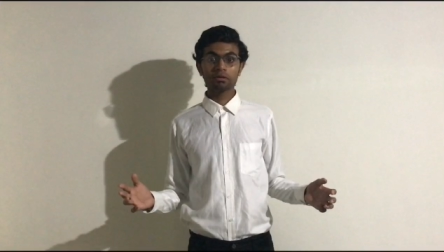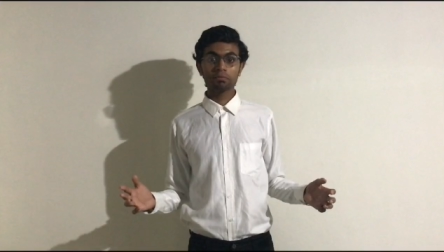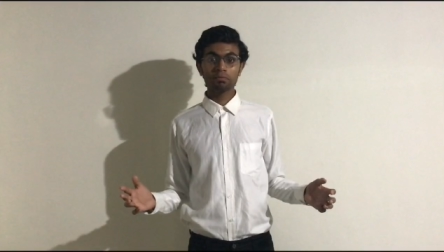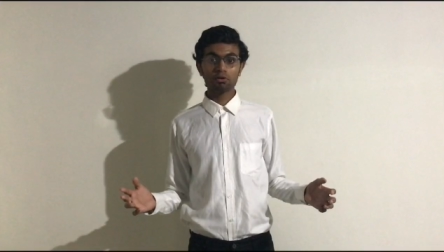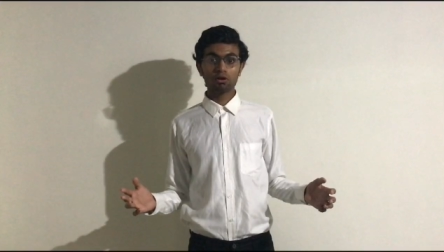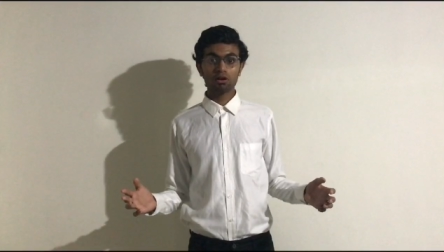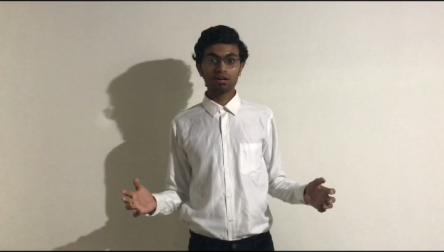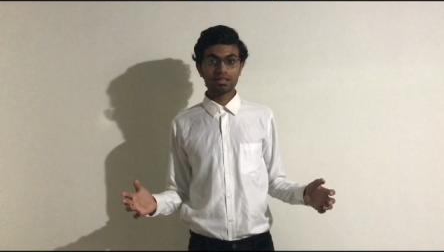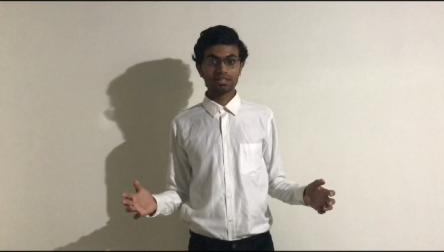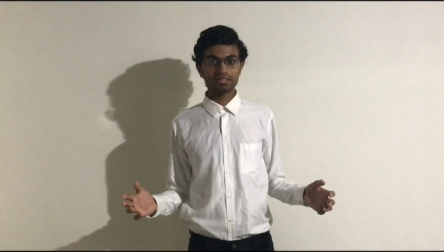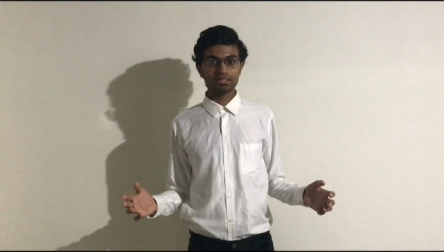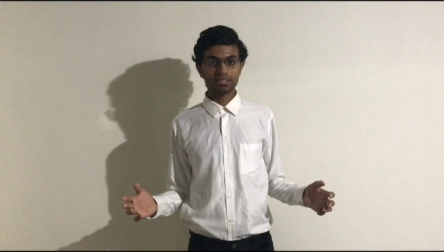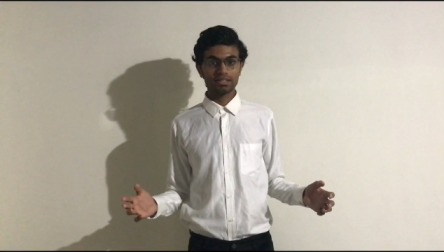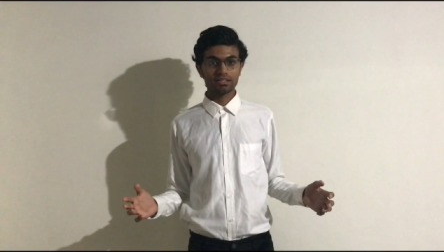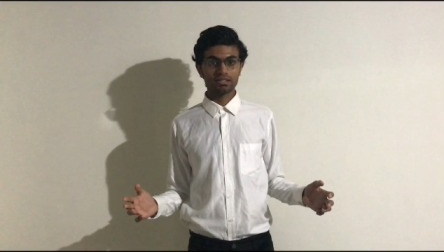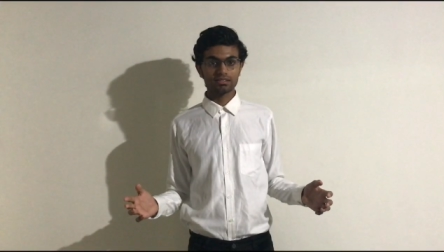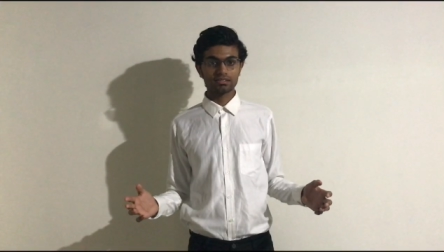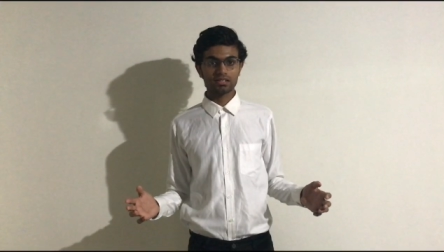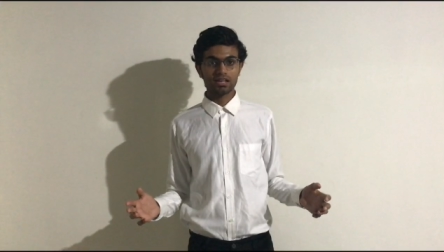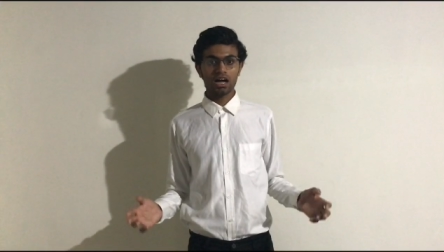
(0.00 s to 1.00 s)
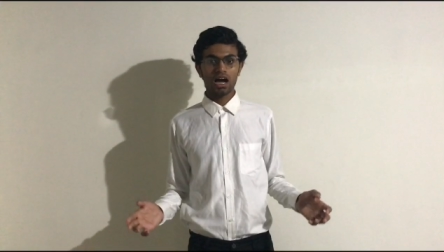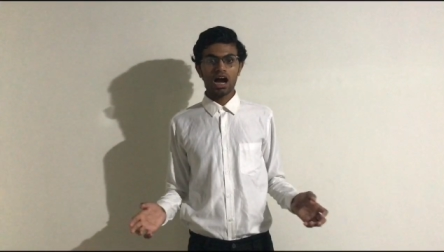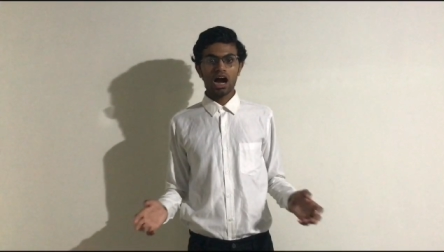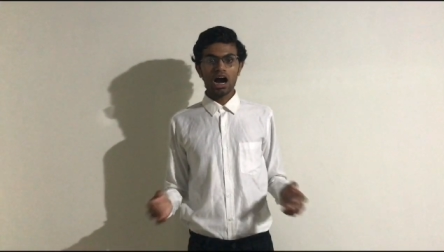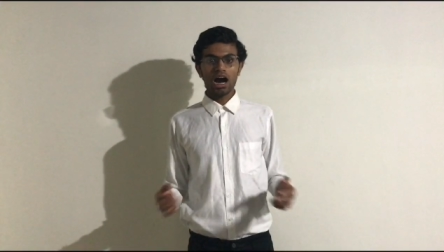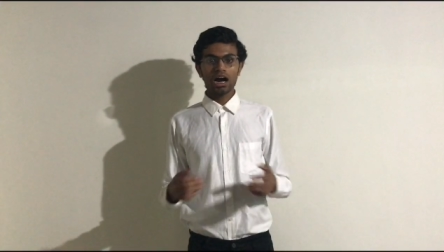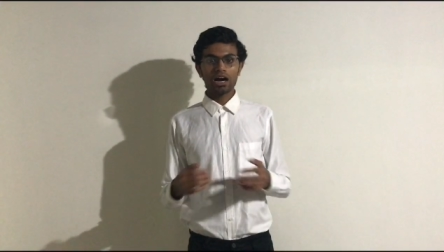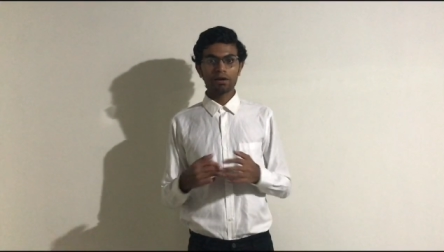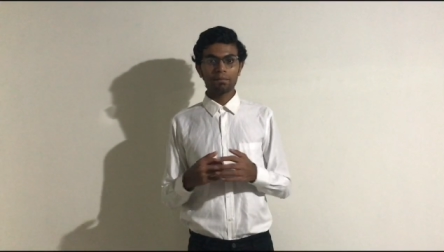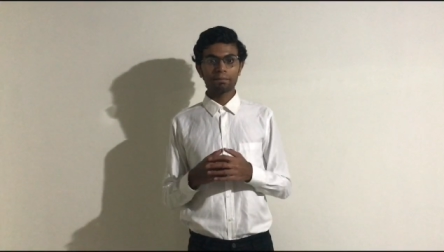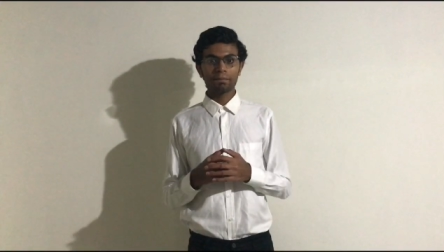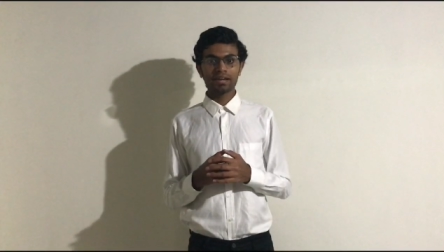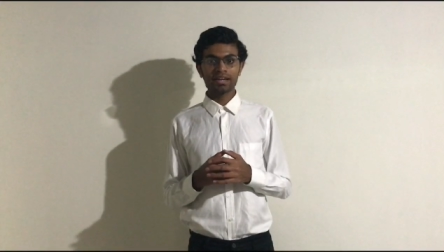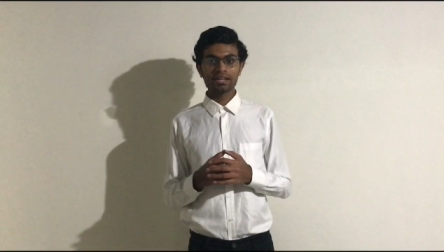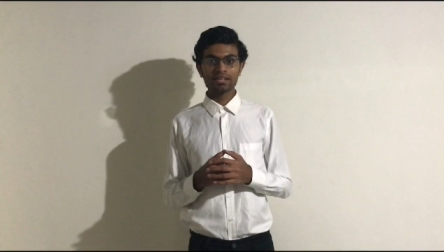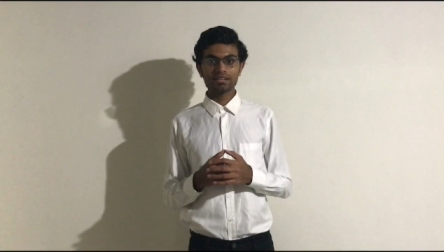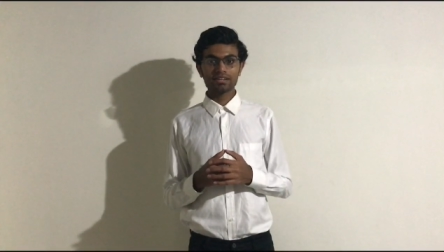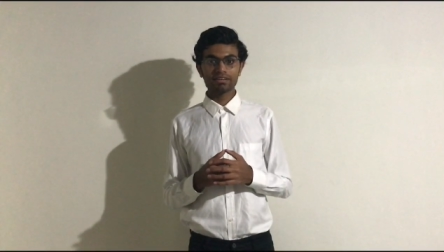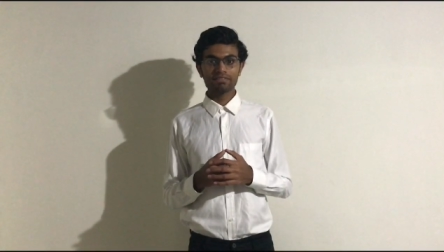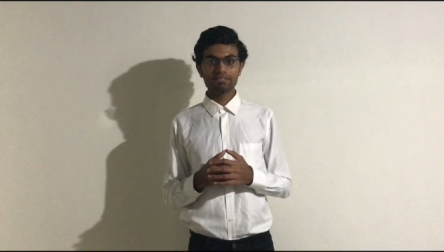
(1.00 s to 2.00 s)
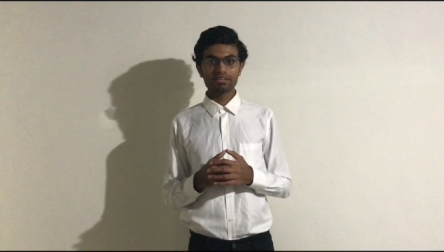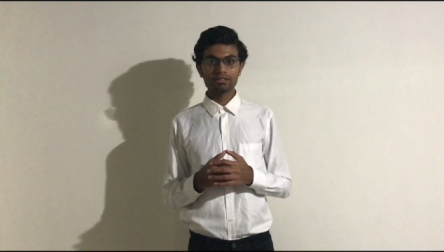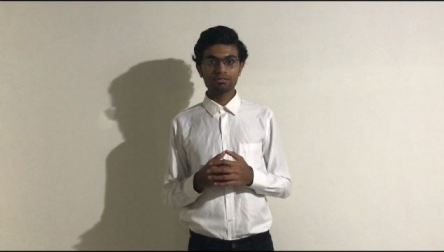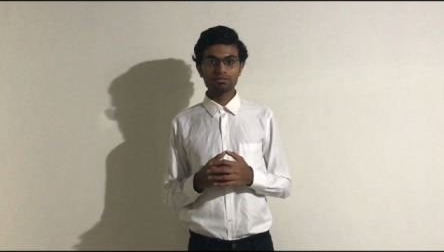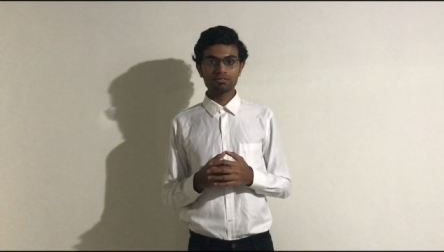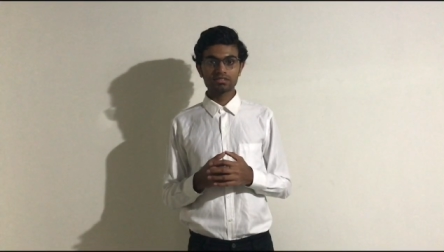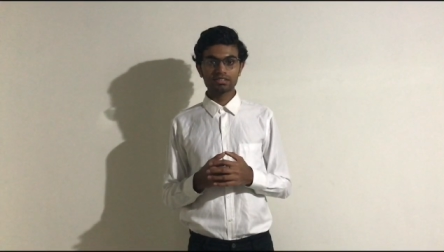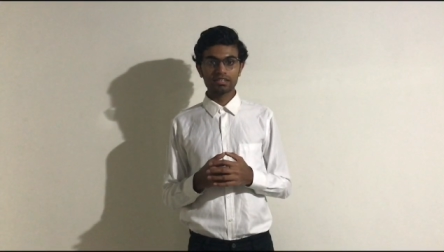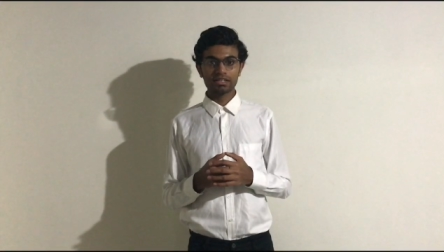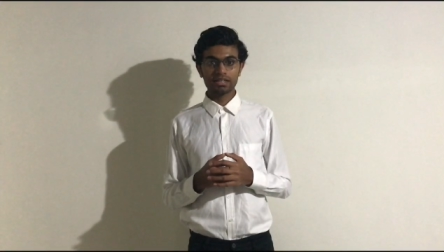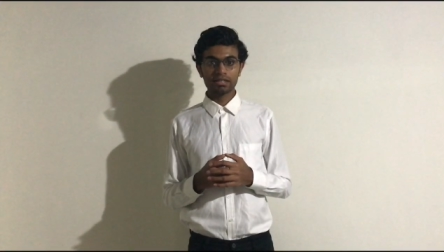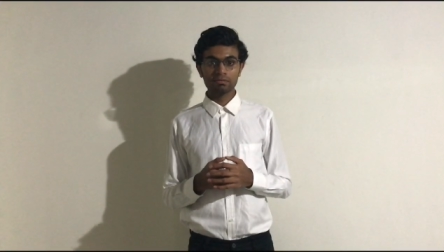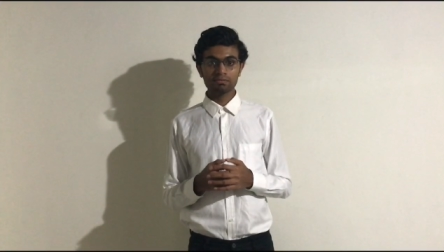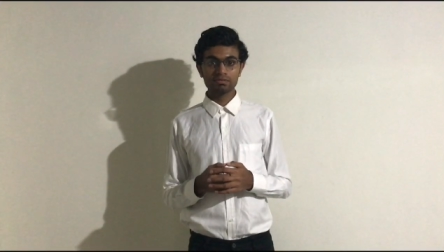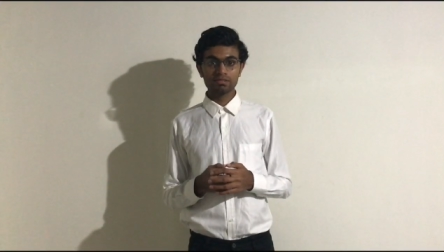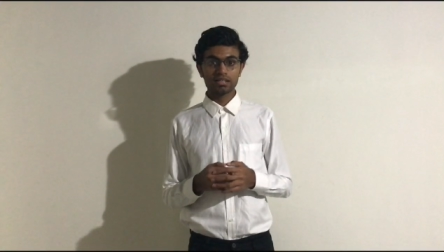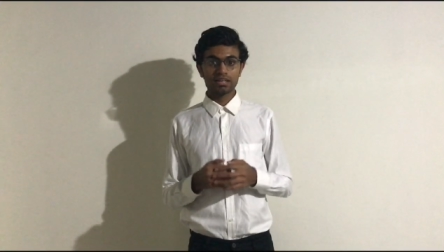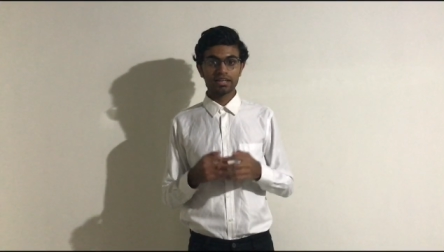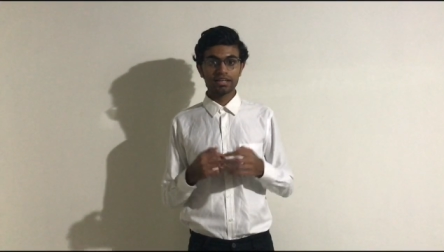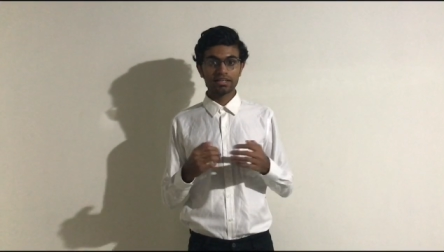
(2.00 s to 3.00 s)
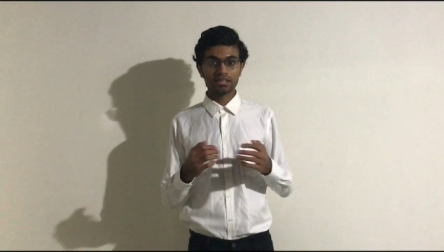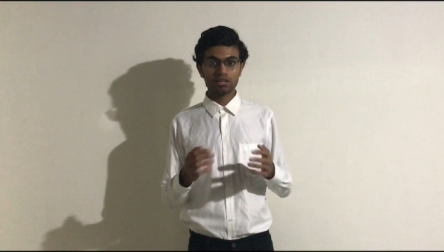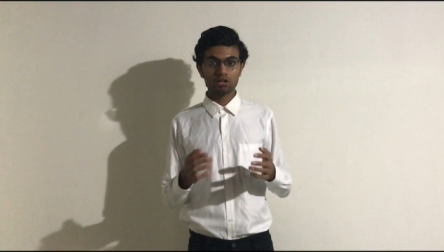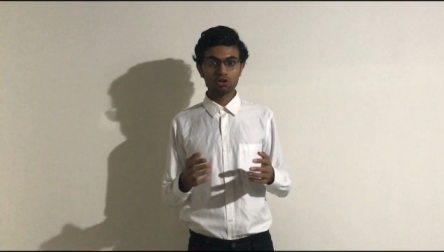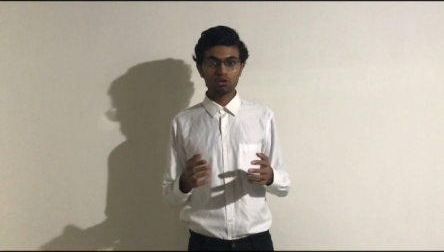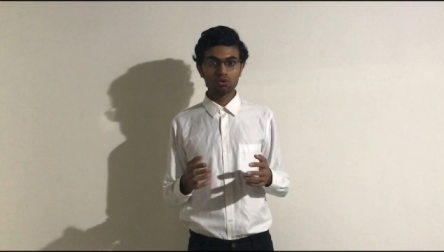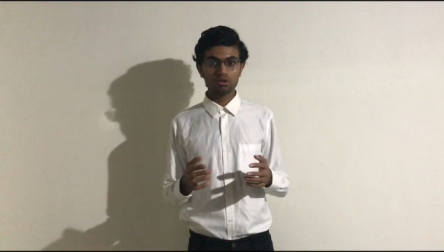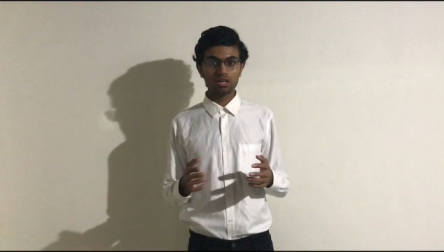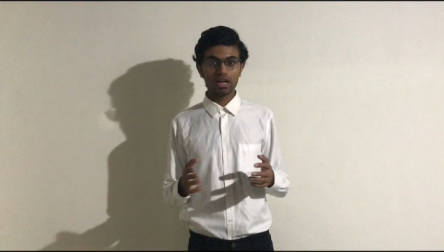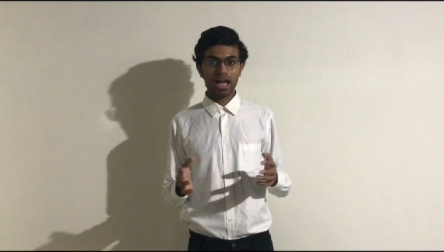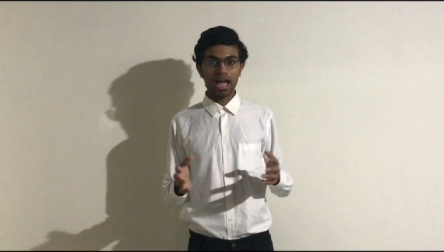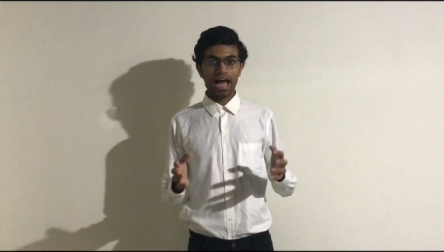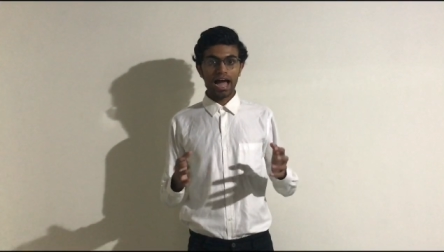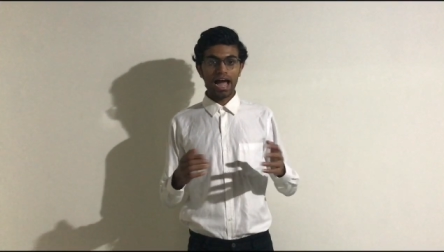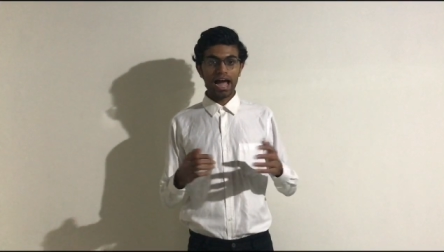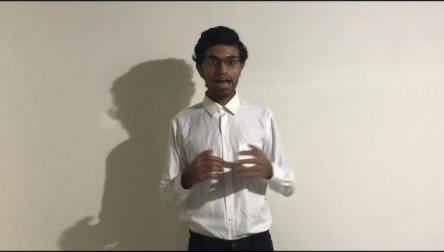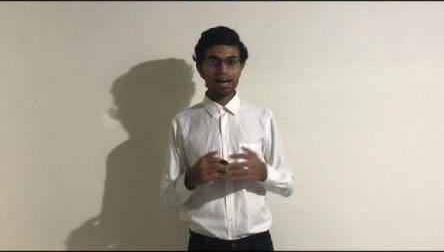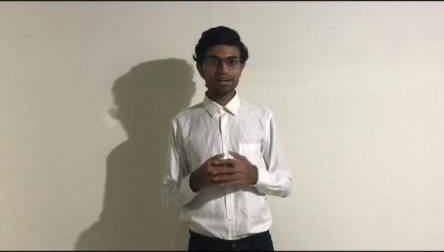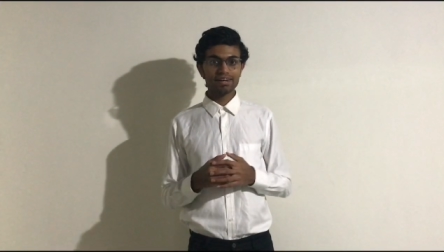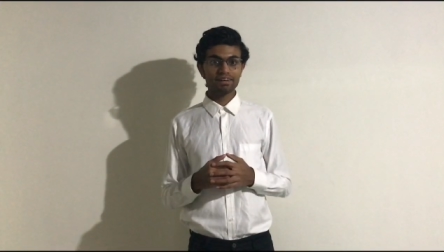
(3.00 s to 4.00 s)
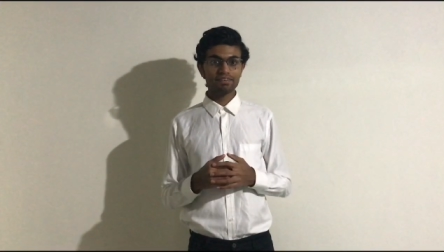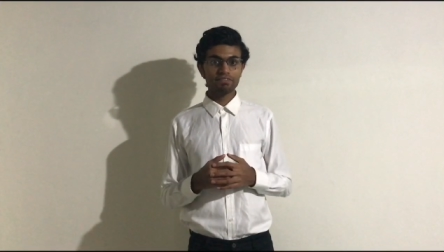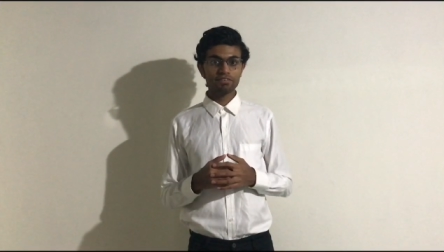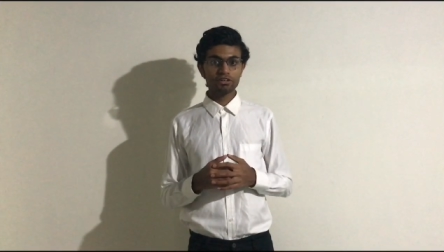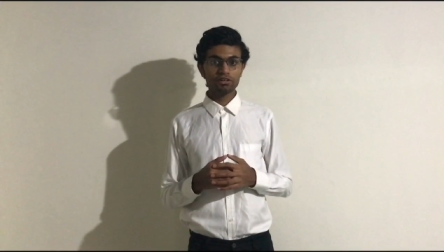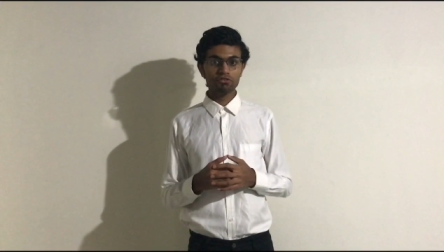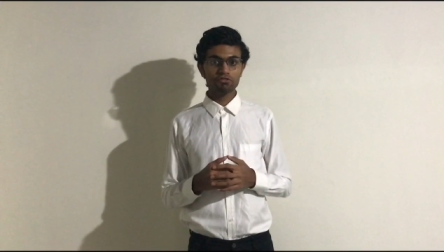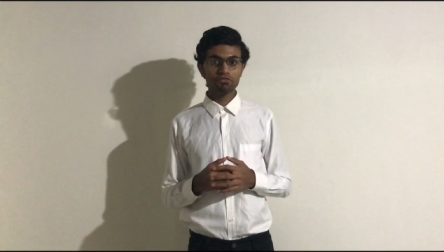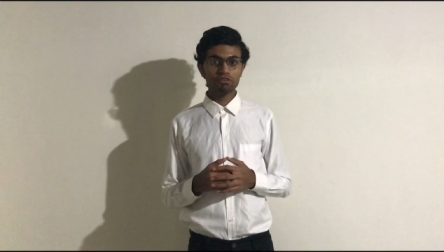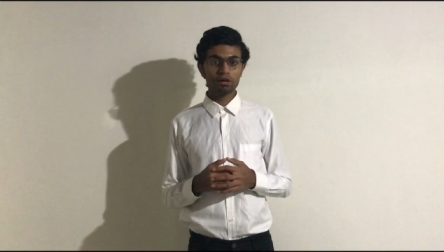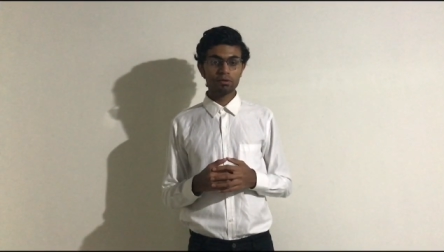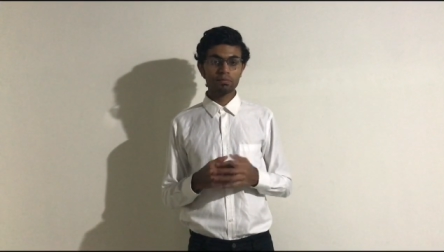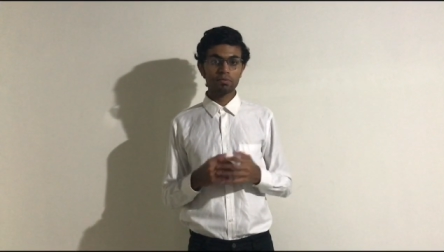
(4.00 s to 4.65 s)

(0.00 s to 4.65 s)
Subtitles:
product sales, our main revenue streams include ad revenue from